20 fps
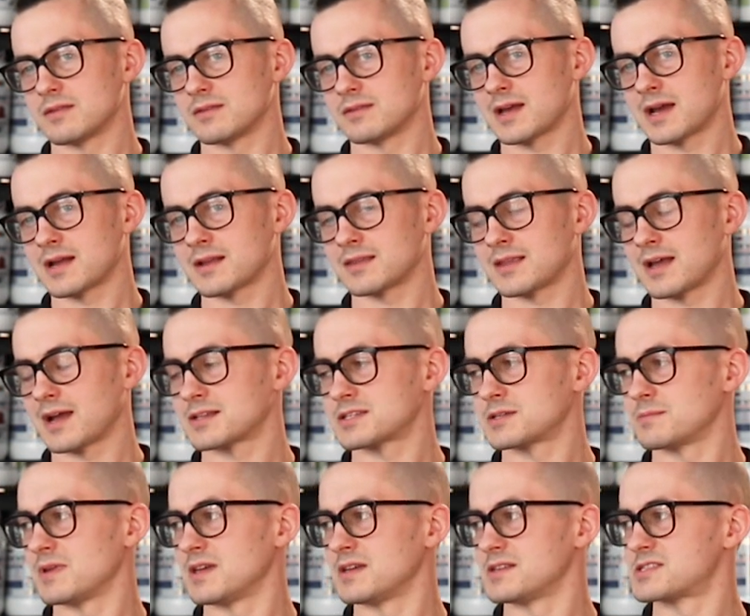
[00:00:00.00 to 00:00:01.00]
that
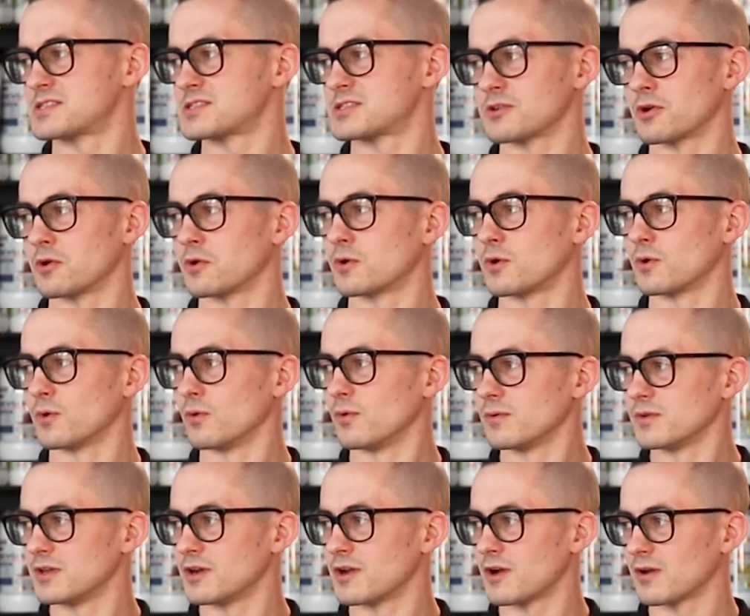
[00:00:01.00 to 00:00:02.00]
to me is so cool.
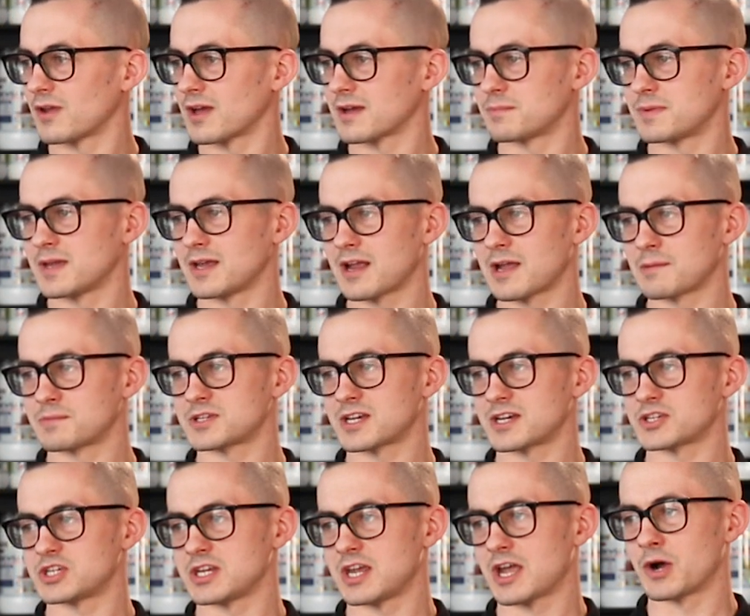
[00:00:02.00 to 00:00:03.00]
Like being able to
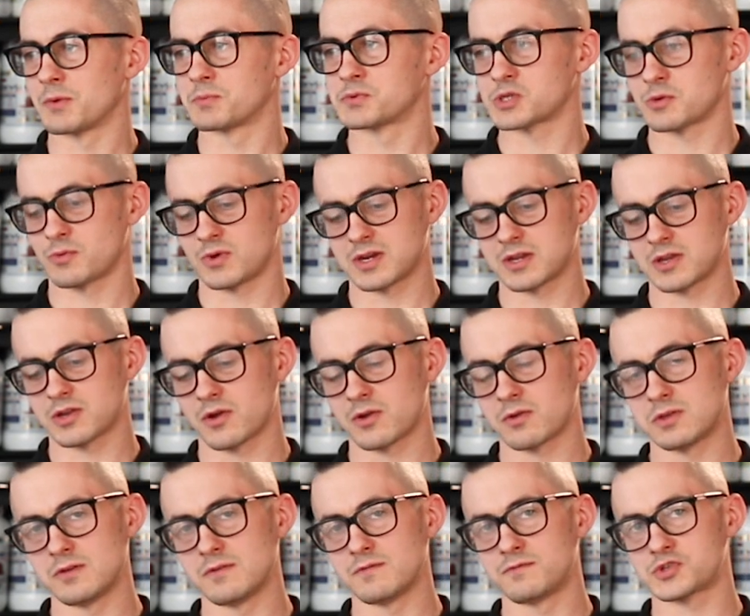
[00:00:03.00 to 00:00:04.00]
actually help someone and go,
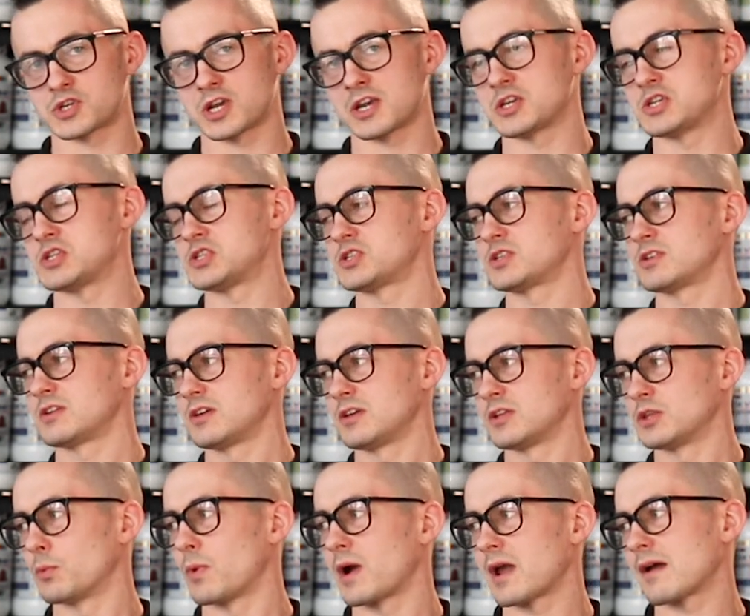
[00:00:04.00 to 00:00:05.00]
you've changed
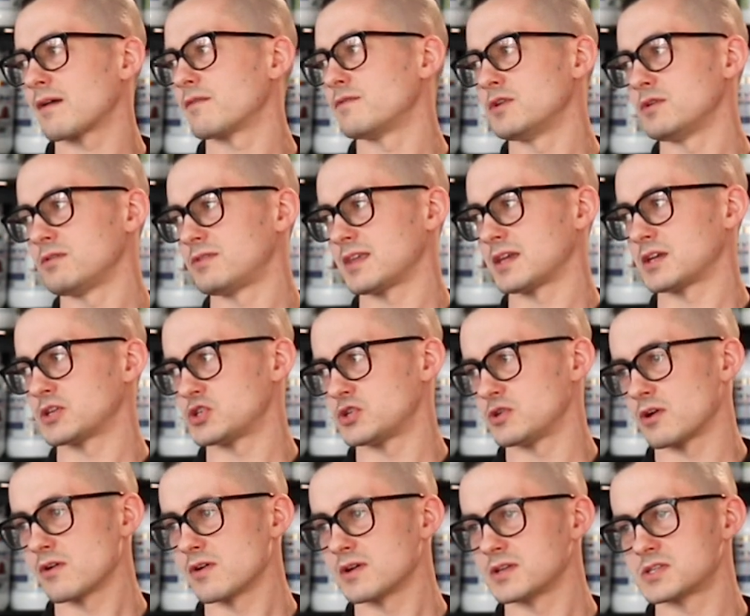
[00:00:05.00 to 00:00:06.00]
the way I view things.
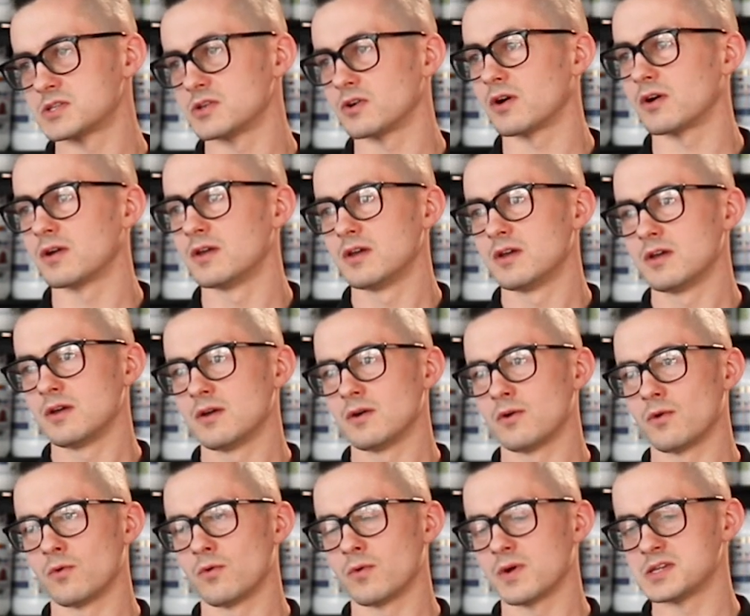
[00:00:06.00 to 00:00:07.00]
It's not
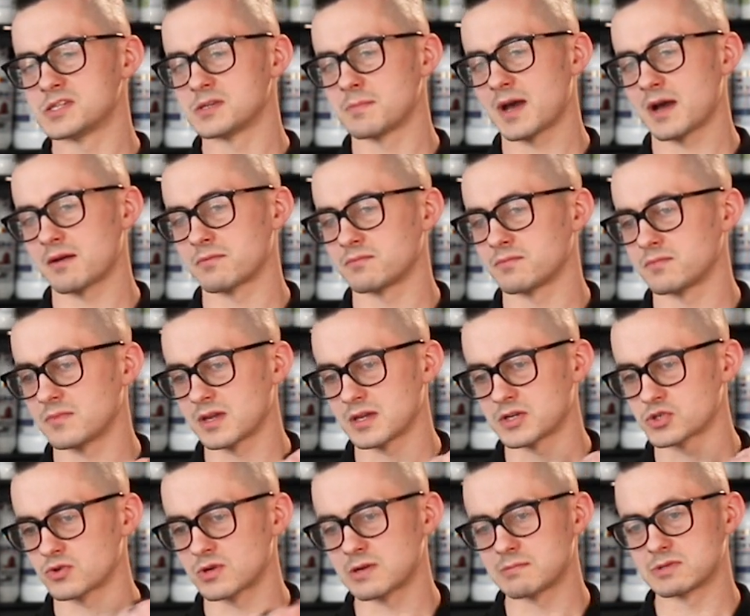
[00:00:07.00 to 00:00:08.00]
always about
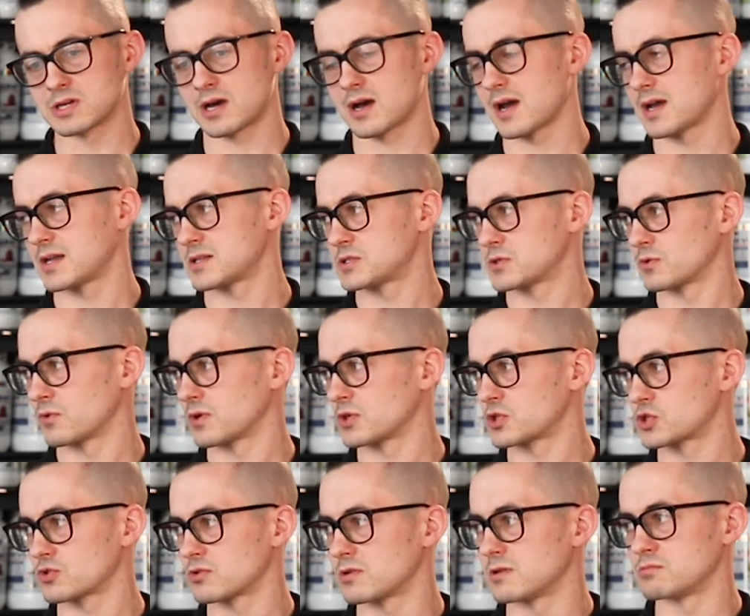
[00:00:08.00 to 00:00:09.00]
extreme diets or
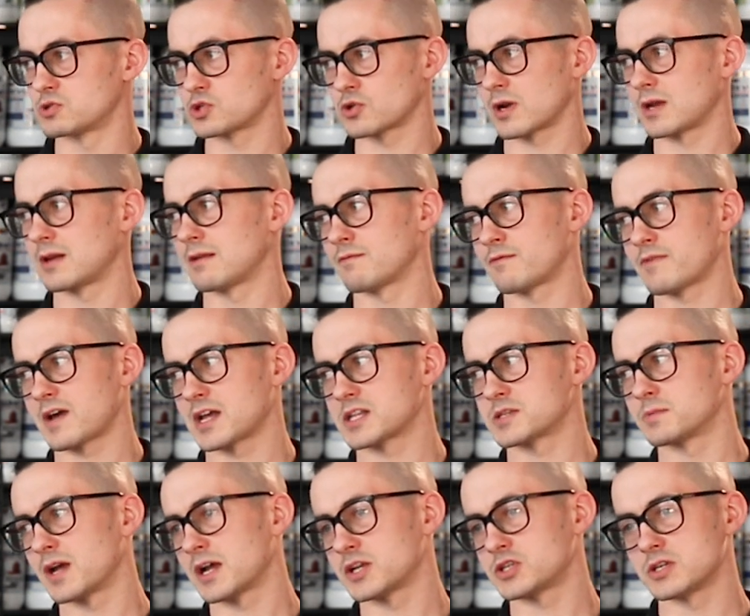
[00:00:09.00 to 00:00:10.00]
extreme training fads,
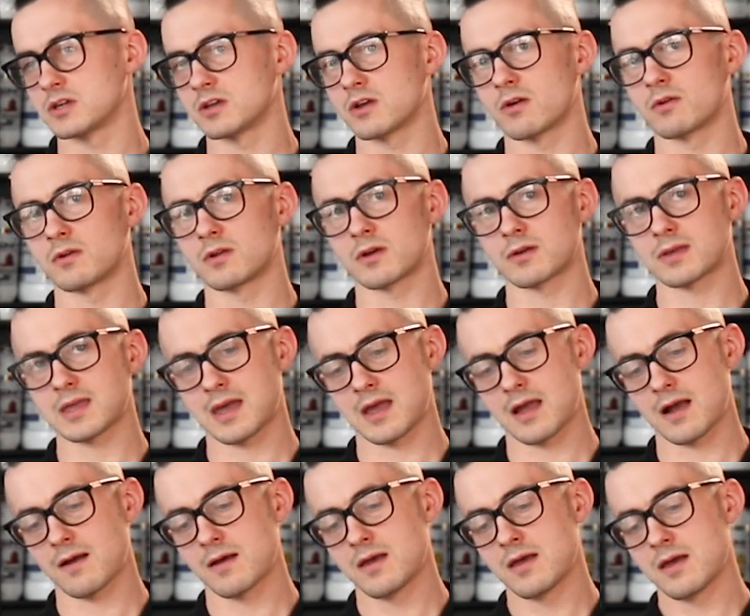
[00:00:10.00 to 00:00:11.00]
but actually going,
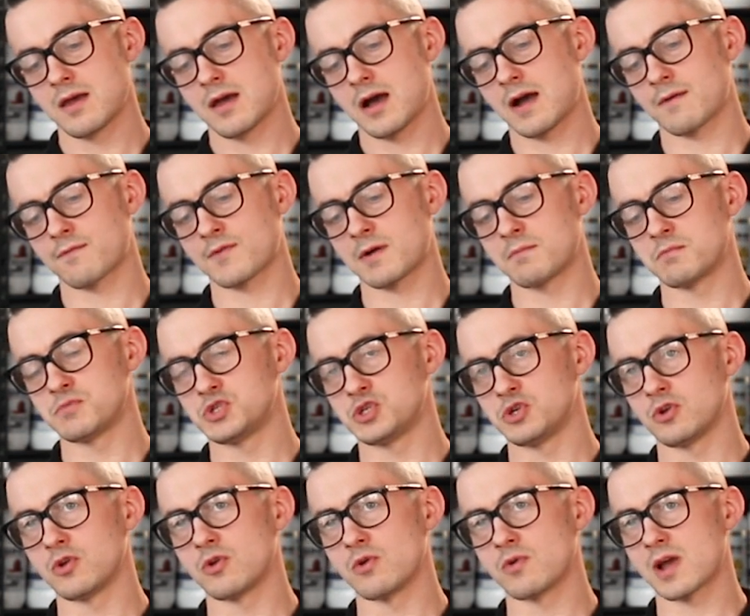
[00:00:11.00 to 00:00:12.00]
okay, I've come to
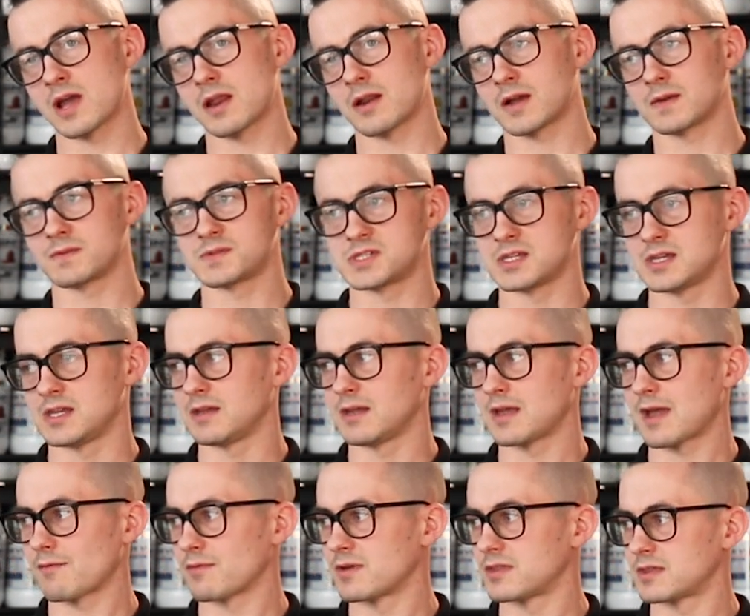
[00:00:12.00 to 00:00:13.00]
you and I see
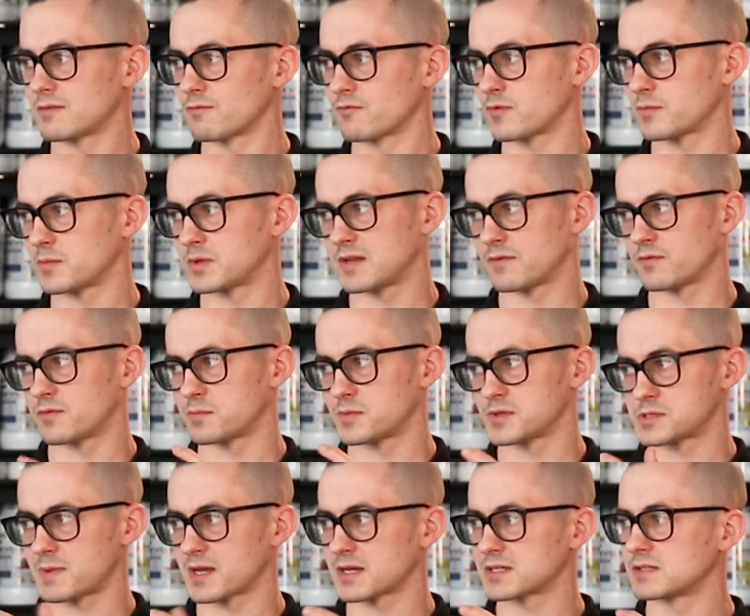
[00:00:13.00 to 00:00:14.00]
everything from a different
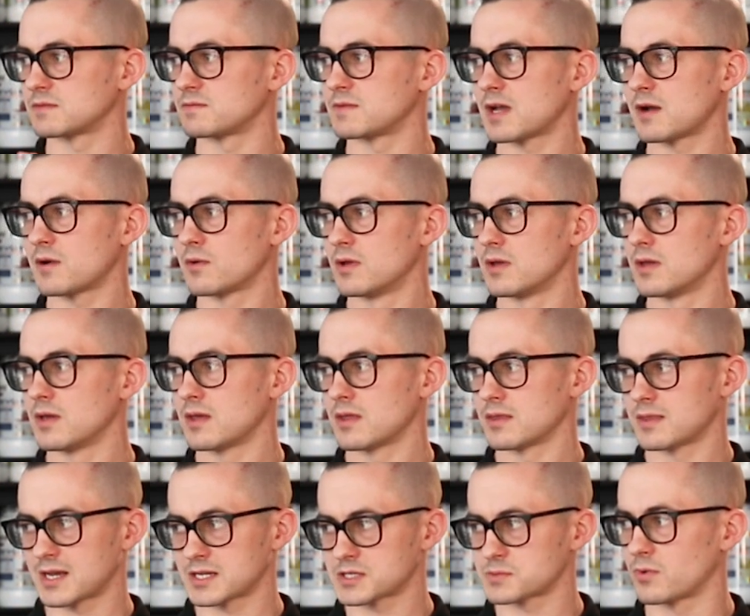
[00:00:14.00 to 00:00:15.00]
perspective now.
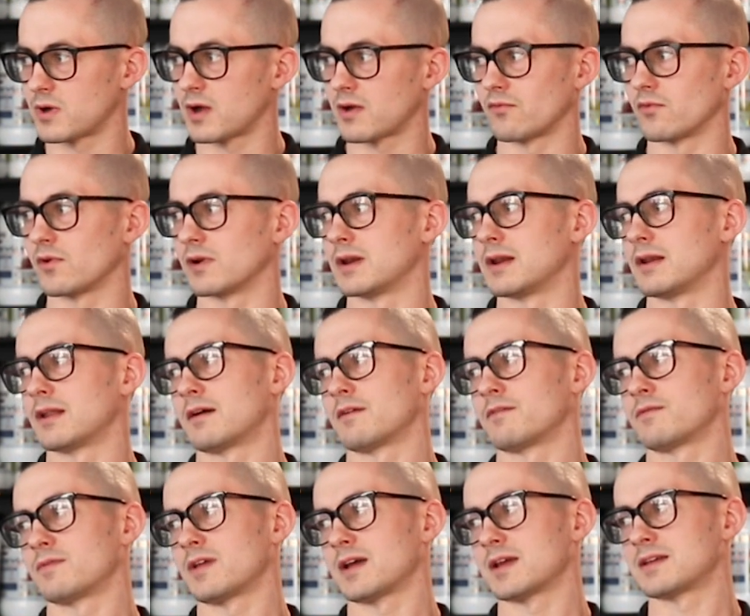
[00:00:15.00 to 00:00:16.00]
That's what I really love,
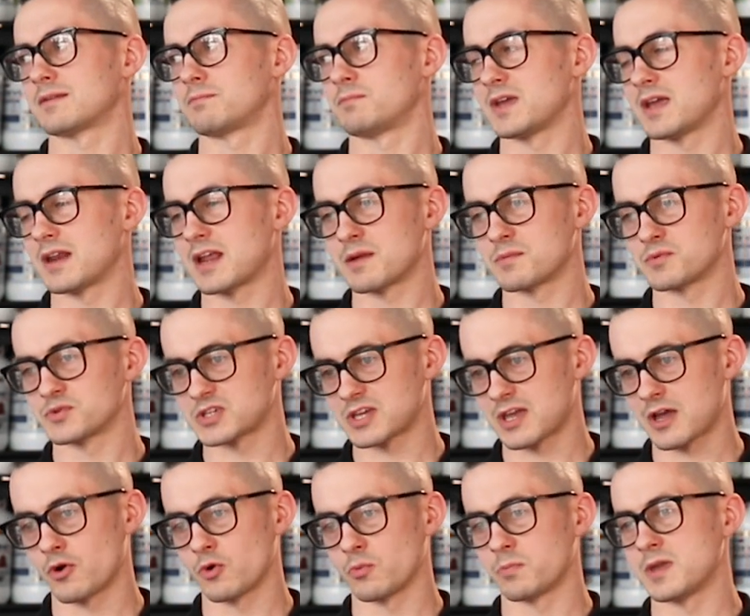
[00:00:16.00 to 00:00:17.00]
like being able to
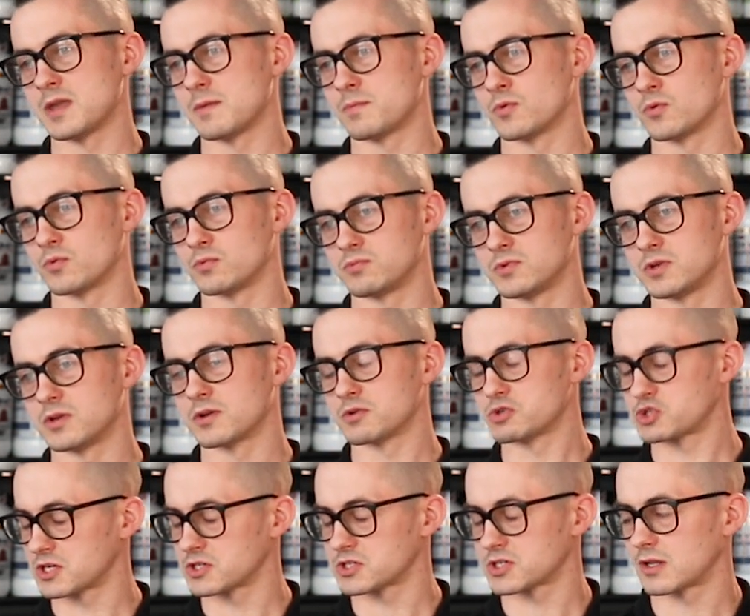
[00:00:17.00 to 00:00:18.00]
help people,
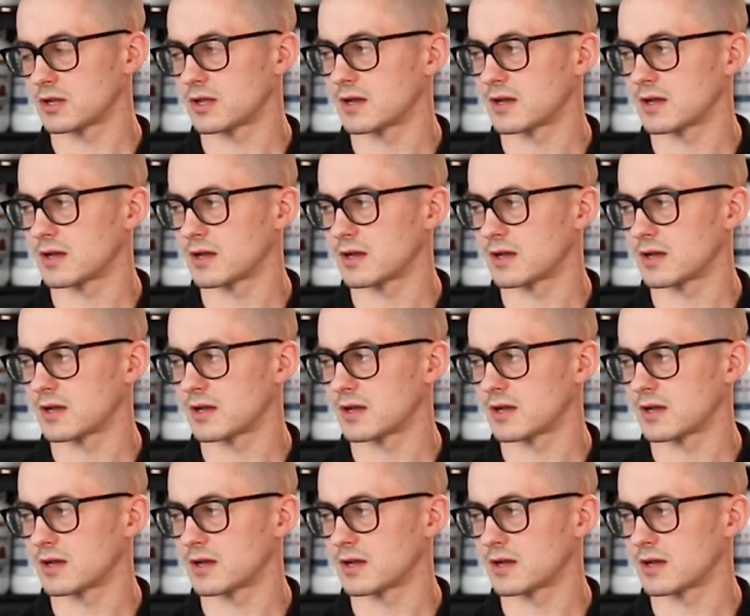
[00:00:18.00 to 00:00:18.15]
change their